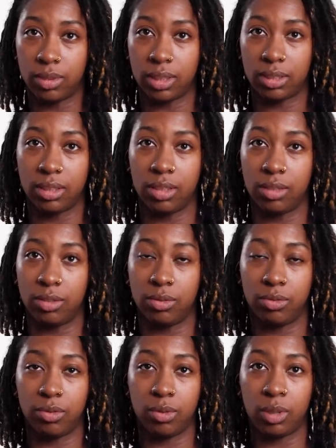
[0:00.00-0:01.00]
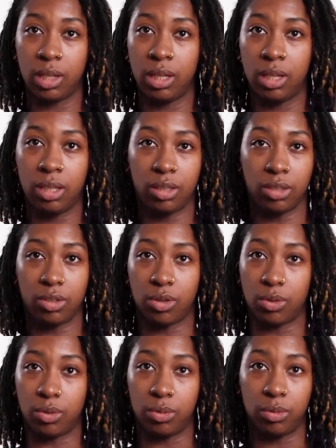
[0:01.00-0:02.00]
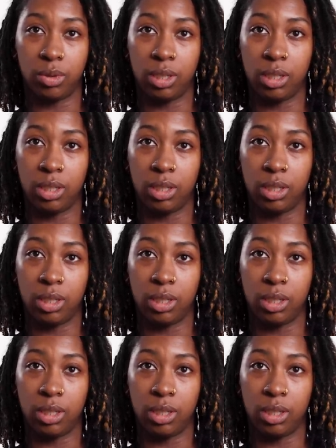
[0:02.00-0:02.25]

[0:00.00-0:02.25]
instead of, you know,